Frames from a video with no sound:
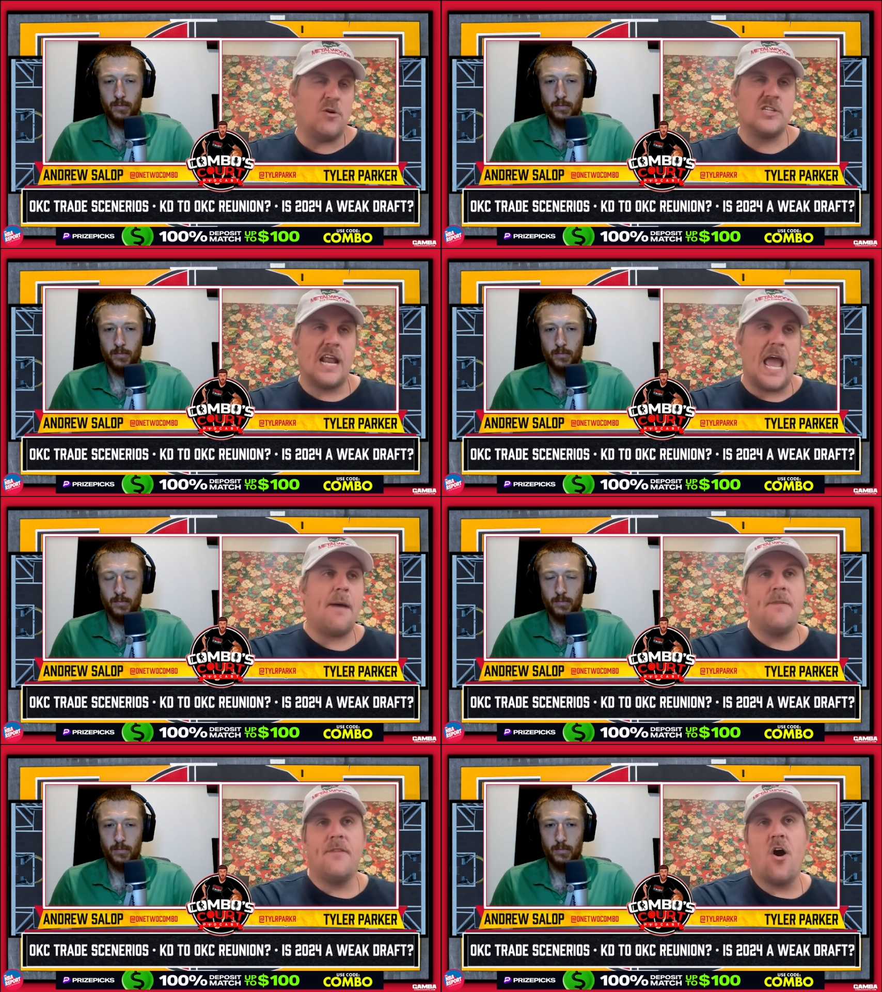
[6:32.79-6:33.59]
Speaker 1: What's going to
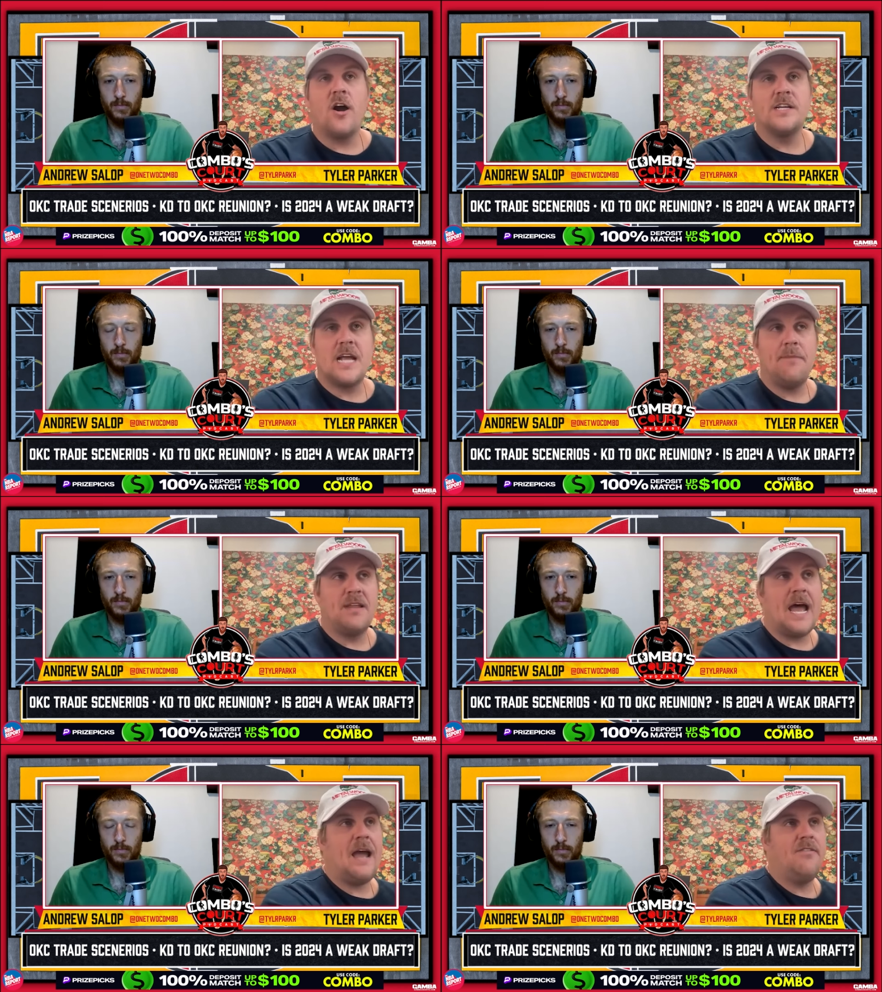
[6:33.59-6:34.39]
happen? The archetype
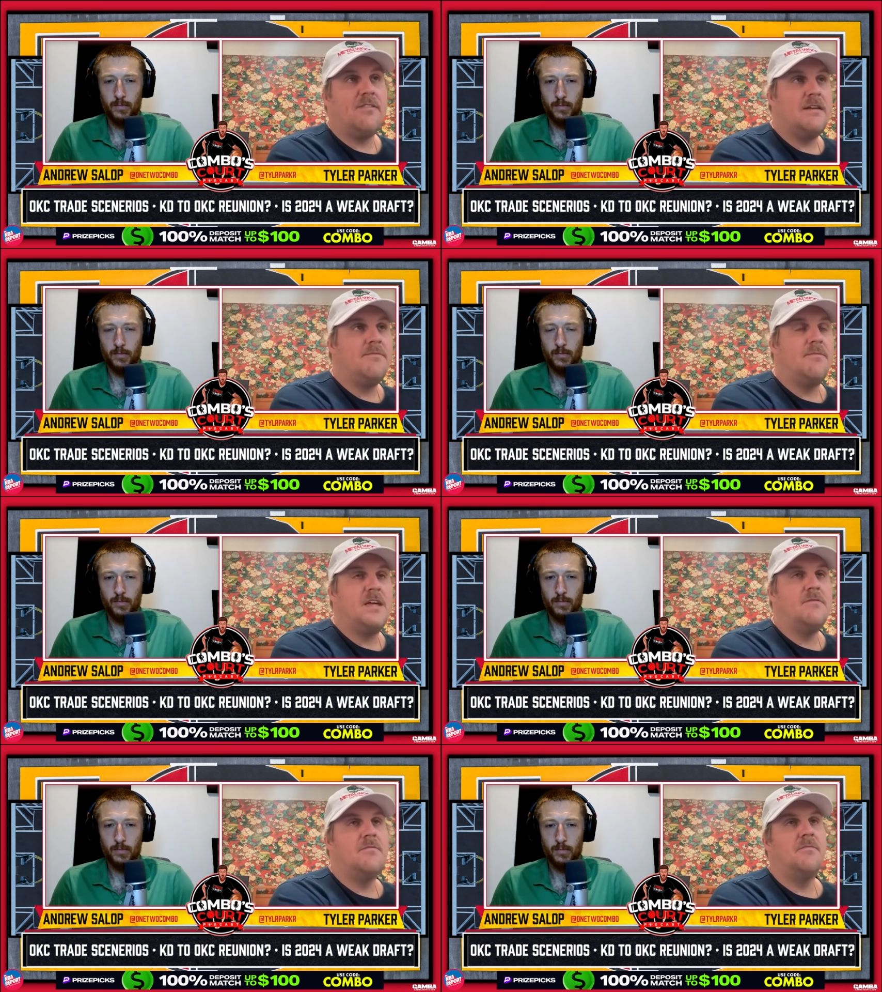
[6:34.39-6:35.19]
that I that
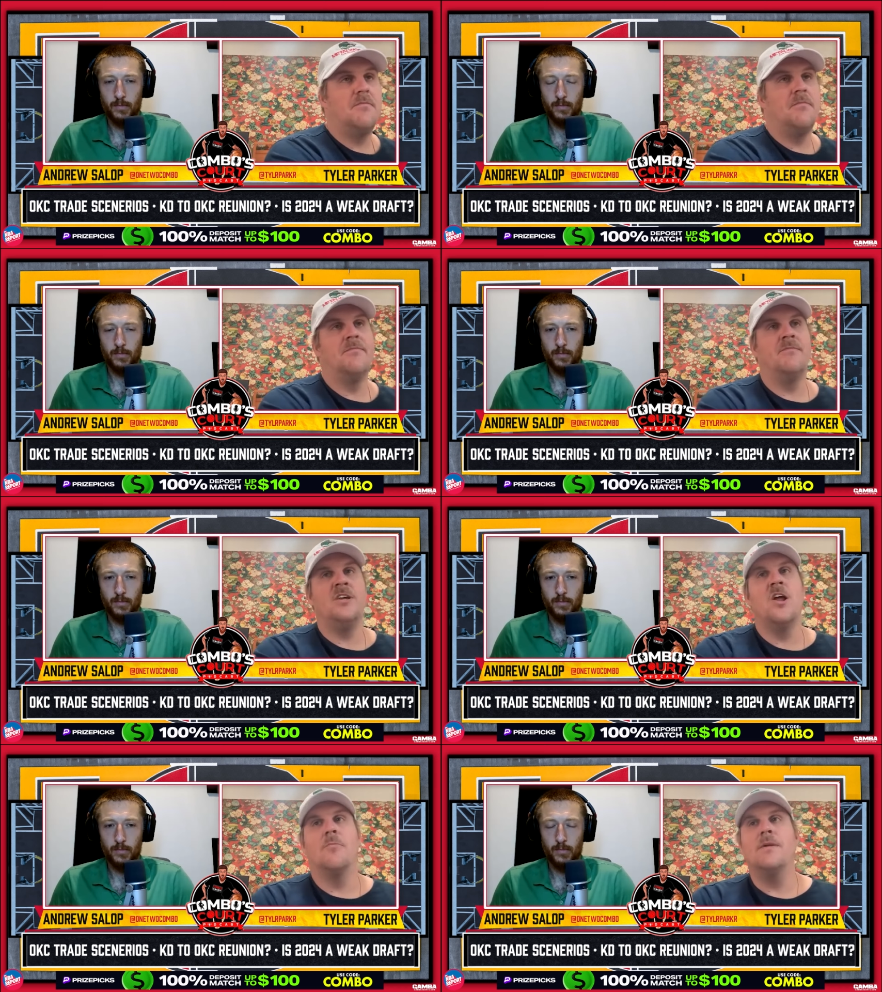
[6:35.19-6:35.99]
that
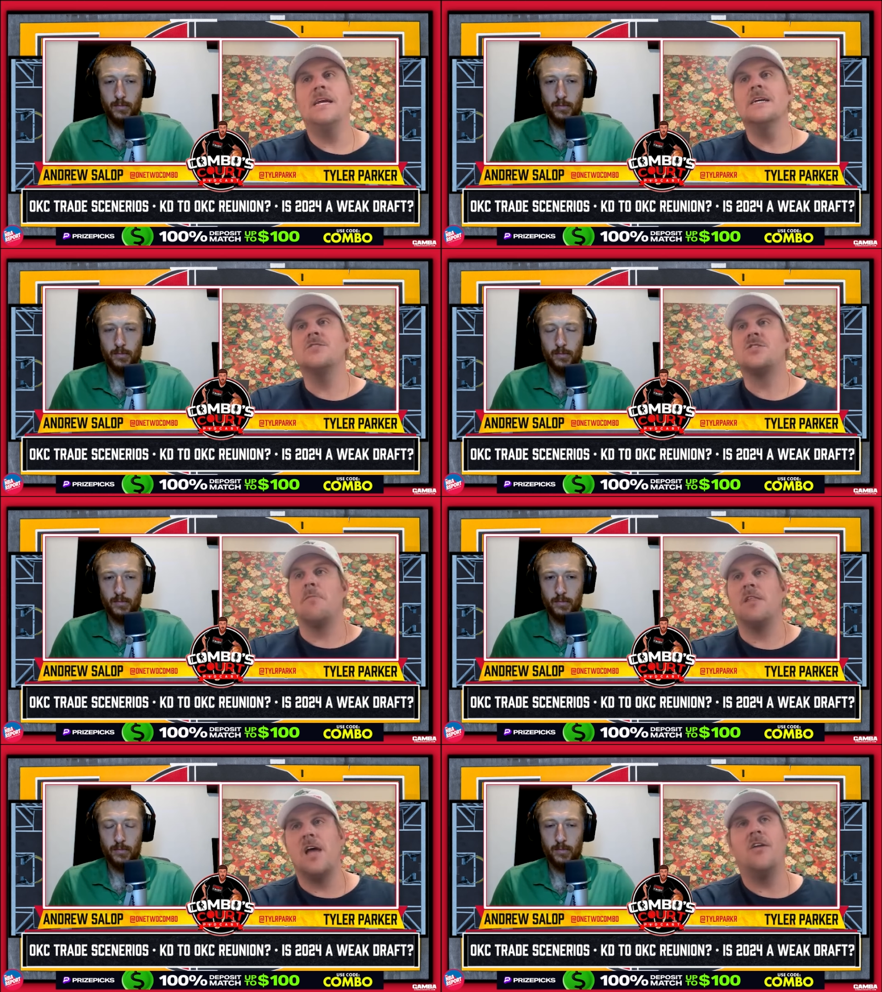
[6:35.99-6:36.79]
you know me and
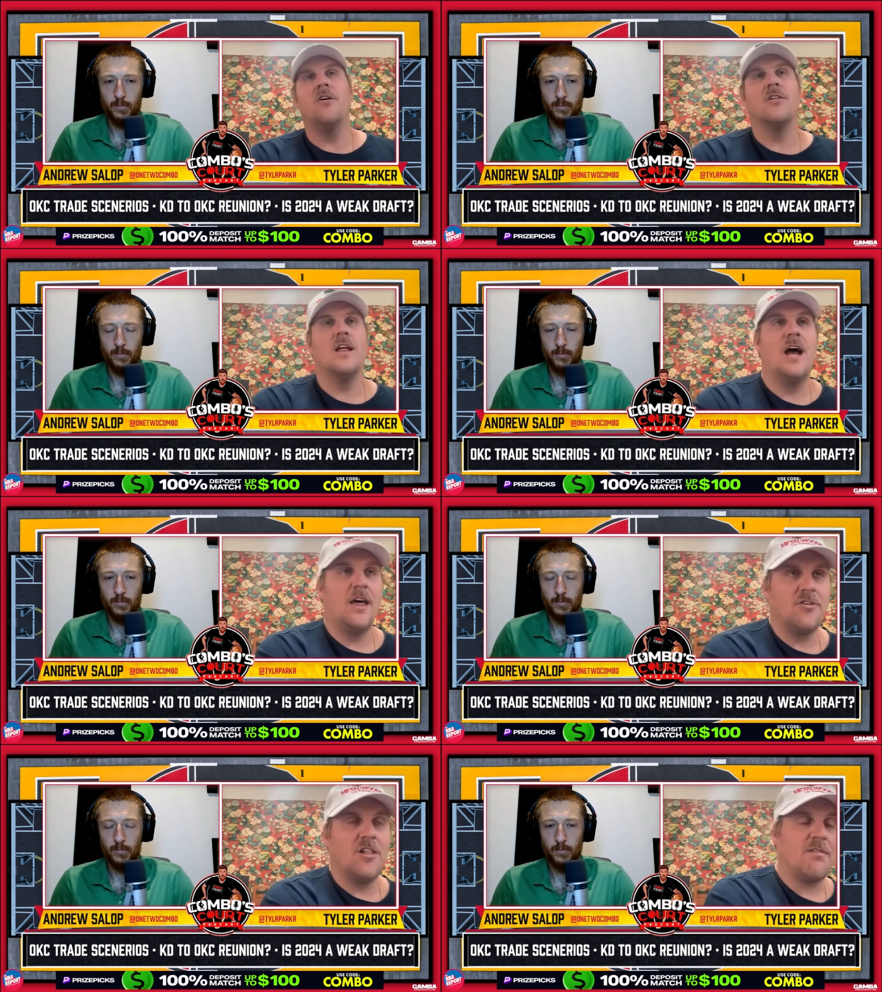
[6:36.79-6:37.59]
some of the under
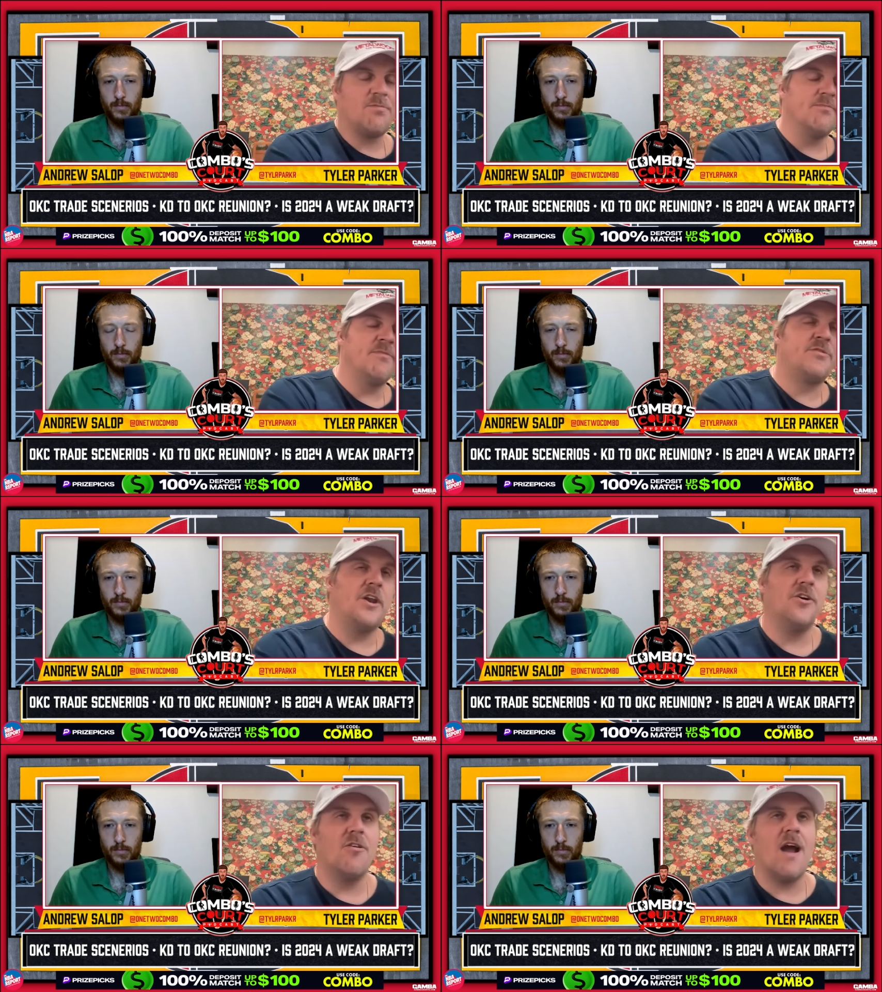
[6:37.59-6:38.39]
other like
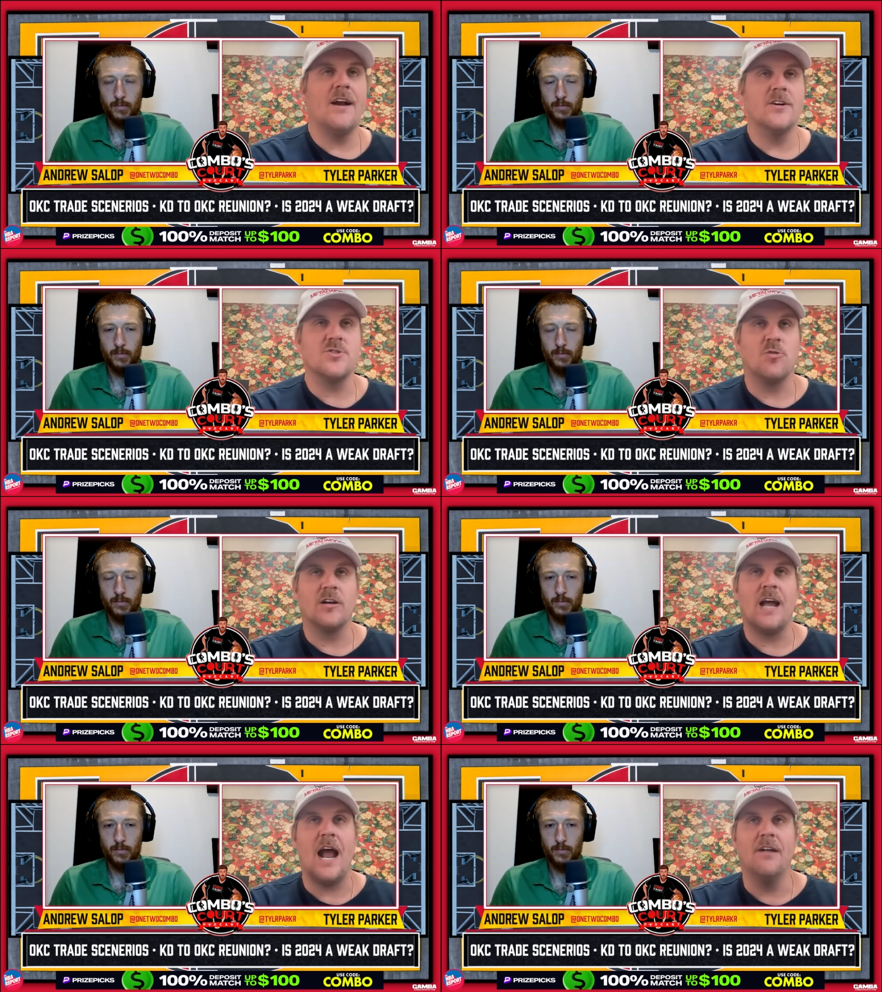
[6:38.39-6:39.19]
Thunder riders were
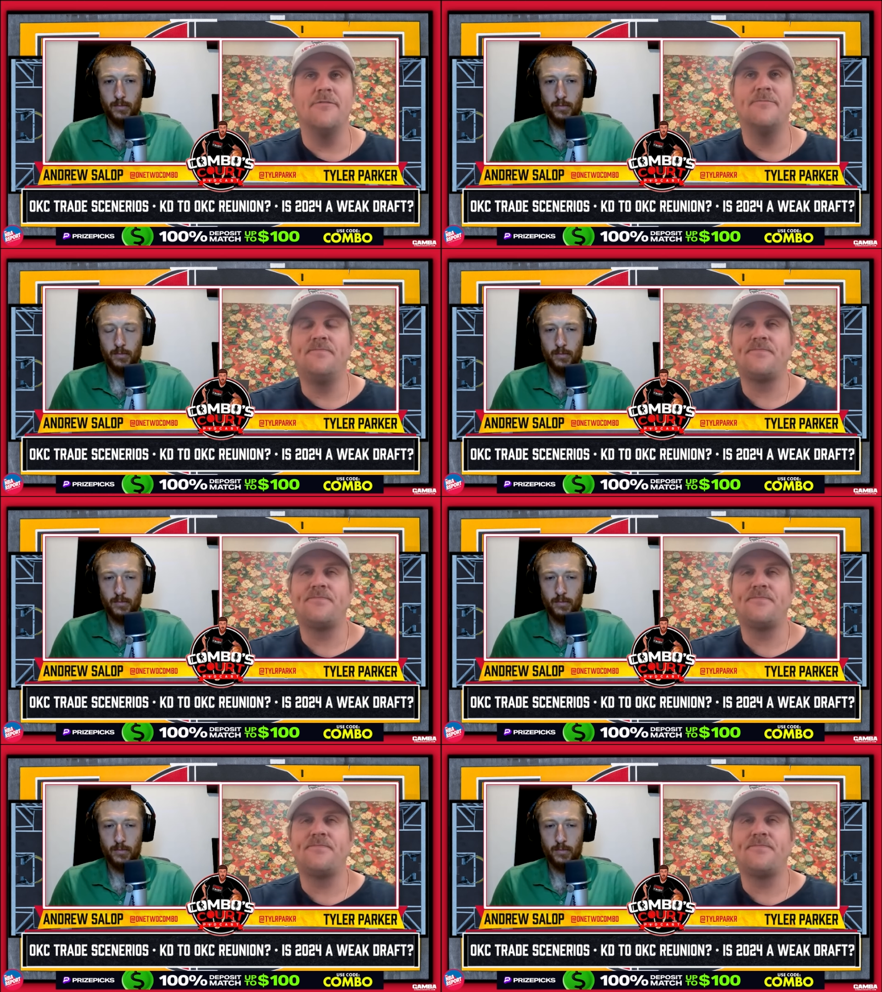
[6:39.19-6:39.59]
kind of